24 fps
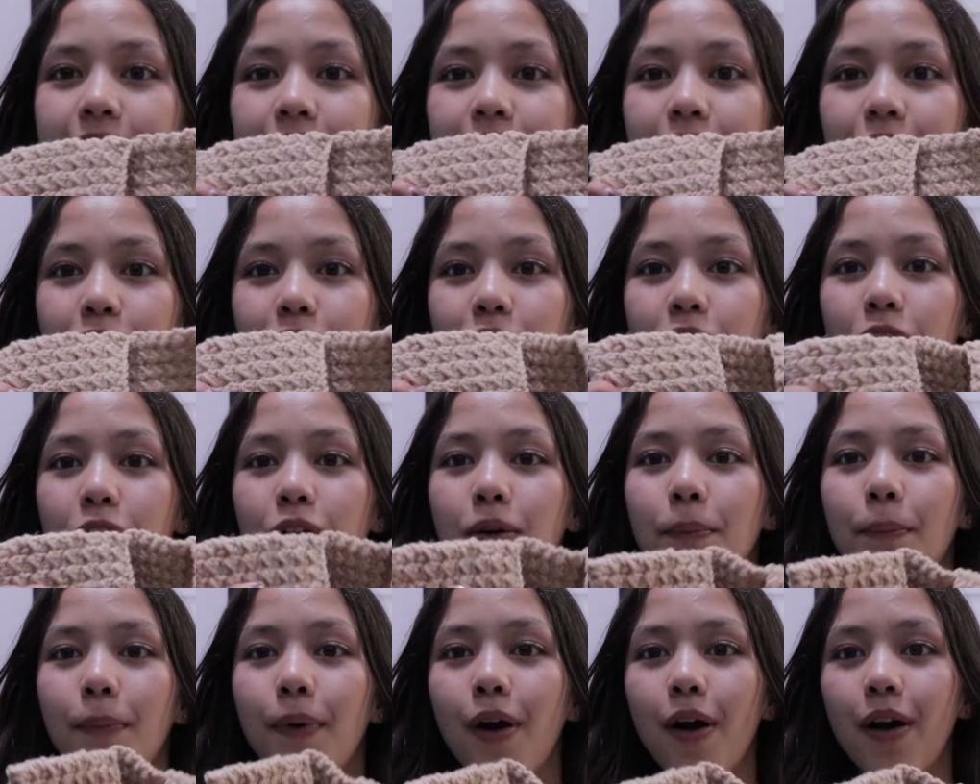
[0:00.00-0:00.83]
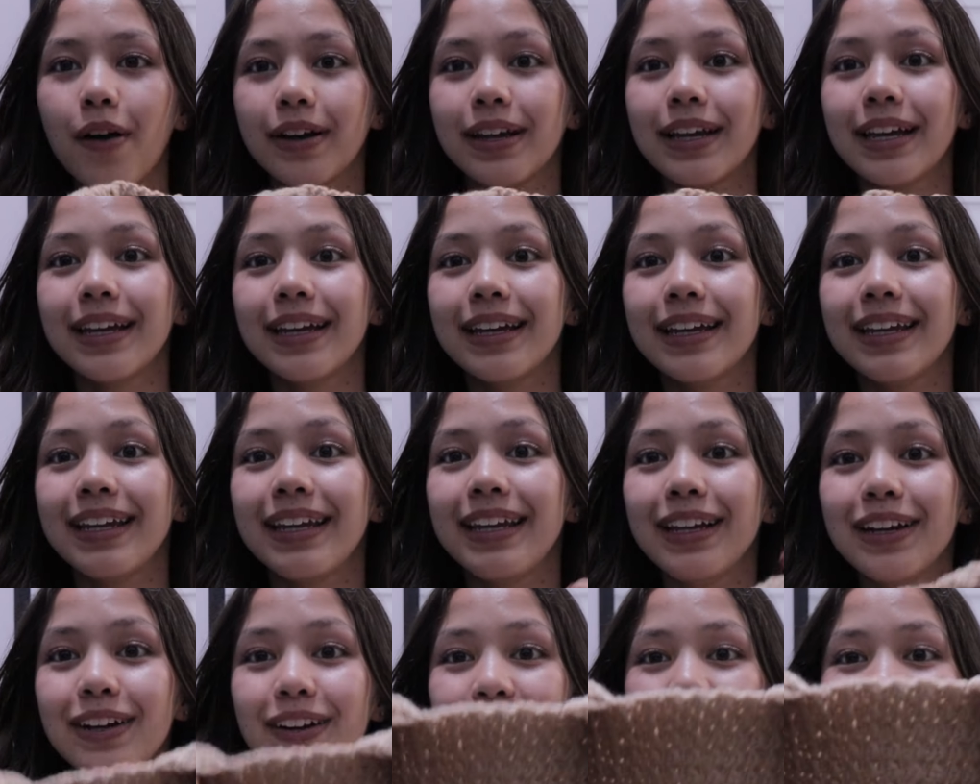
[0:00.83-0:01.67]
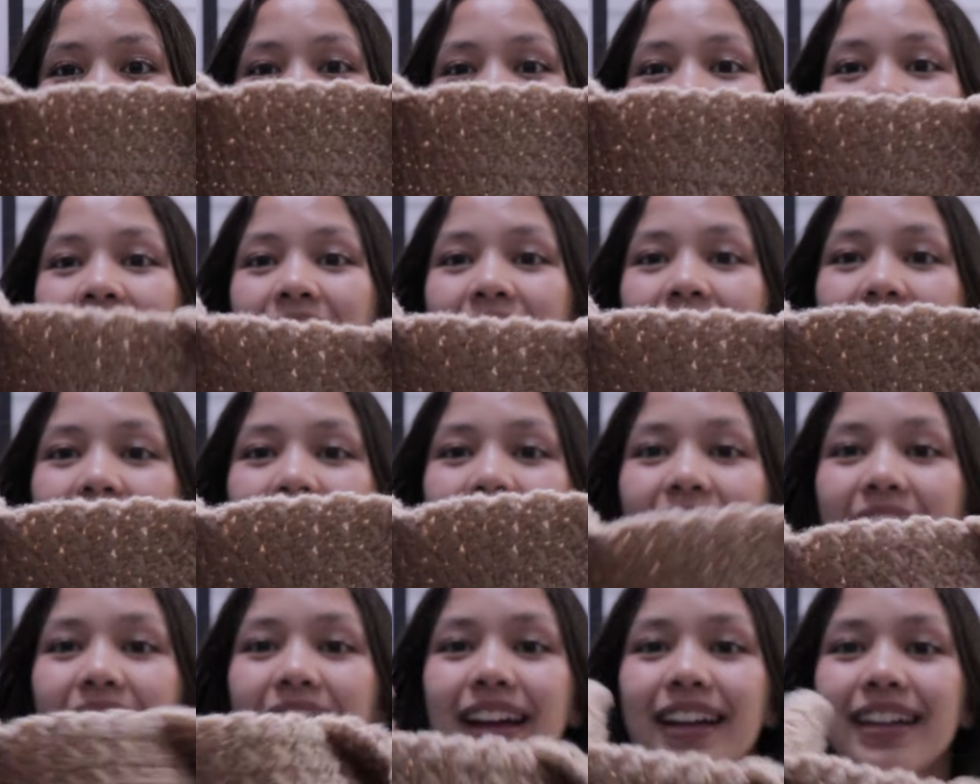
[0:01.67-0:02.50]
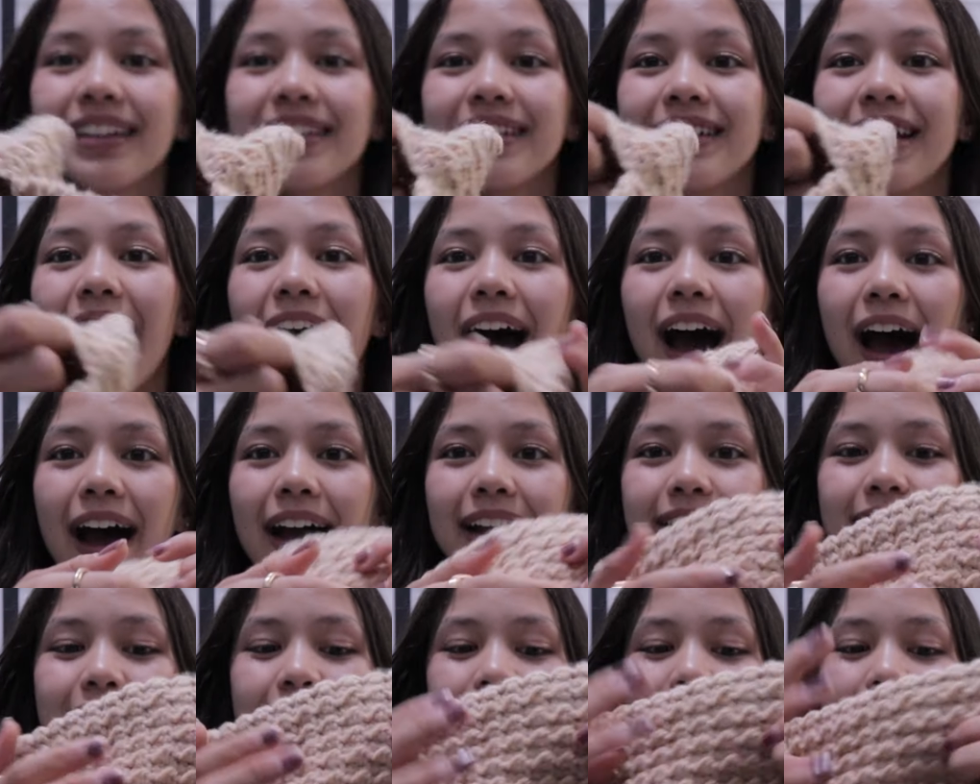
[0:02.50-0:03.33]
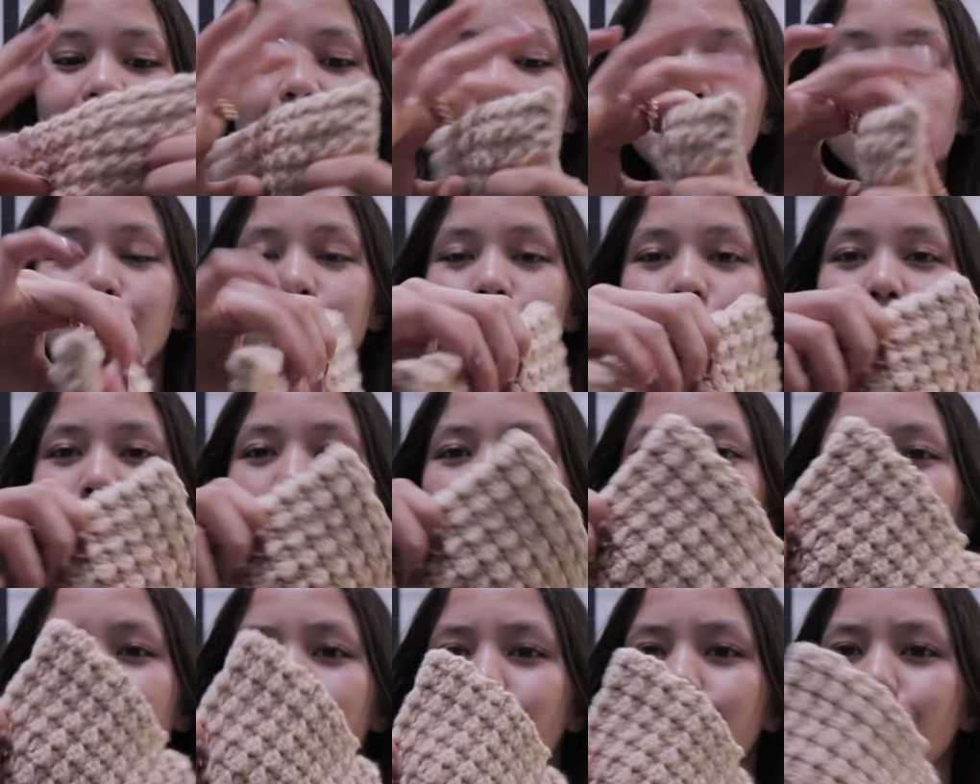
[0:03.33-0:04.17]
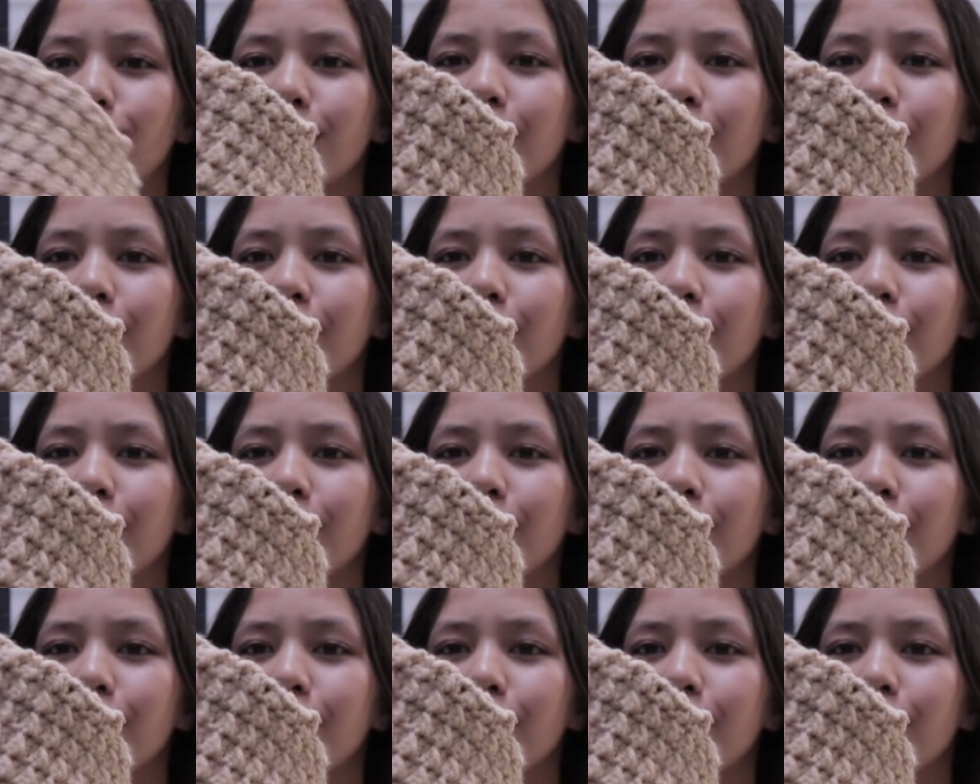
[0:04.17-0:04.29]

little pocket here. And yeah, I think this turned out